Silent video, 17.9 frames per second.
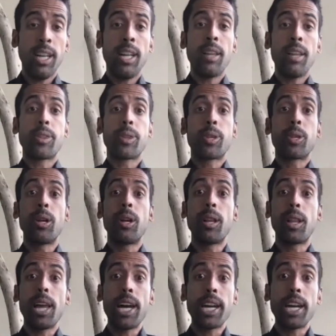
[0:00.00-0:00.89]
to
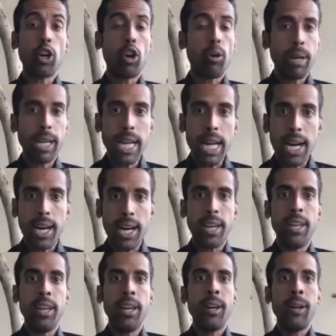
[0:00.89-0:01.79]
like, oh my
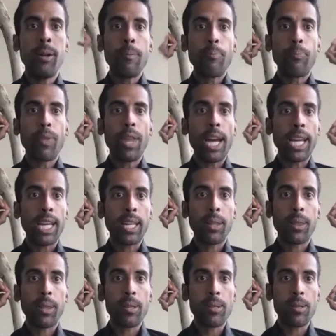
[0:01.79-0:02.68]
God,
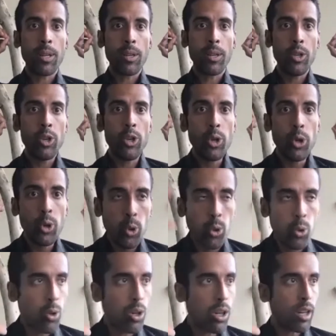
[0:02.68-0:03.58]
like this is a
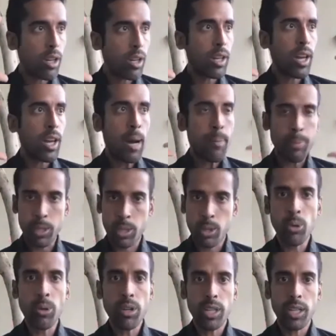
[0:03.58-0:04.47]
new
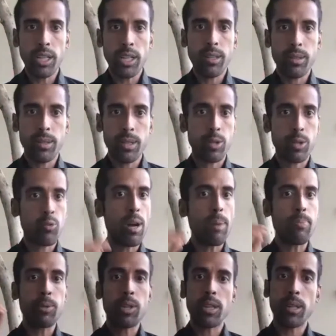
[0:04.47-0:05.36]
opportunity.
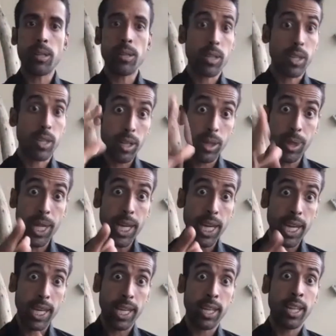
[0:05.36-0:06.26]
Disruption is a good
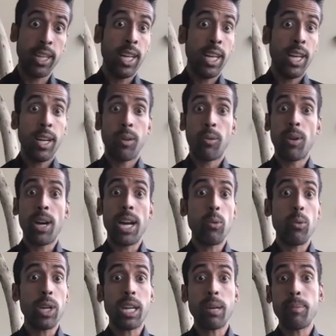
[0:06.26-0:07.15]
thing, right?
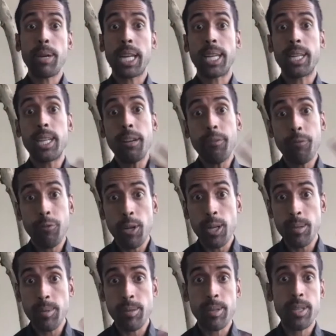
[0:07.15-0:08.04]
We can make a
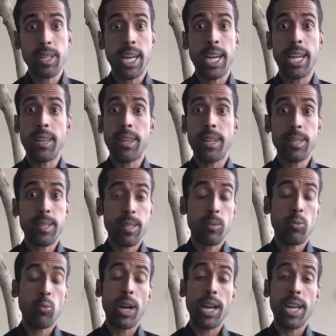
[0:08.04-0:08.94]
difference. And this is
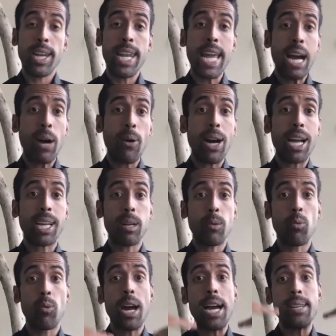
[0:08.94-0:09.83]
when now I can
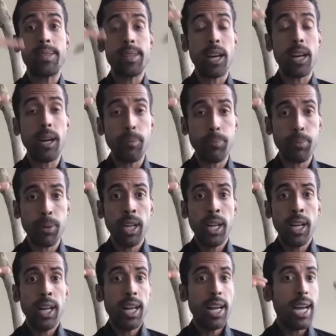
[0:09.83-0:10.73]
rise up
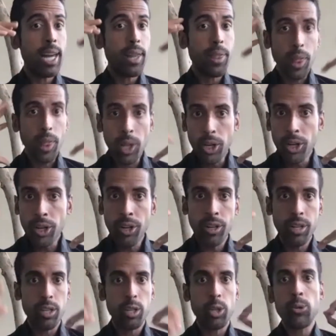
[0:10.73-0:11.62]
and
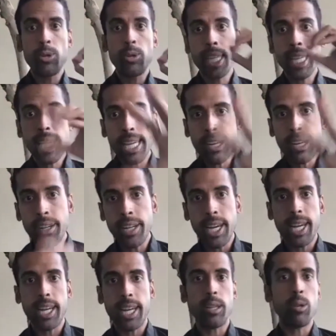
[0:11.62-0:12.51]
learn, use the
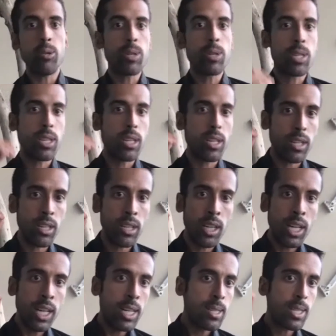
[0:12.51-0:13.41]
internet, use the
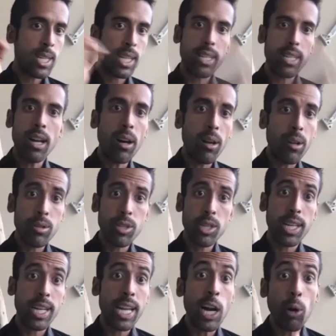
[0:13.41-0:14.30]
technology
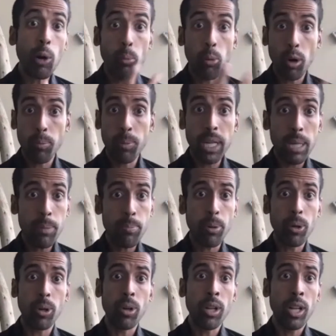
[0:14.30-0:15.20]
and help more
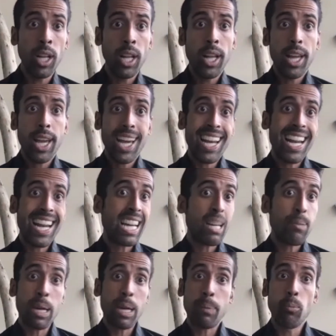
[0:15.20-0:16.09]
people, and I can
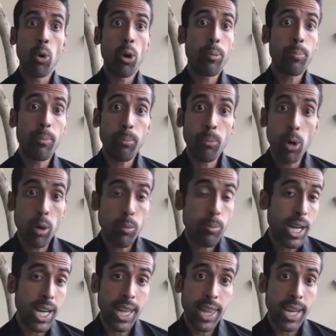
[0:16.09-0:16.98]
make more
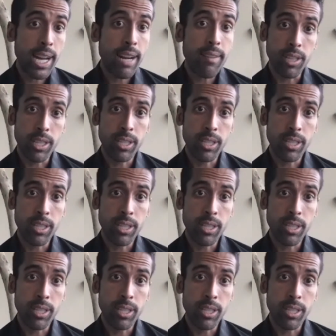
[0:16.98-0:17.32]
money than ever.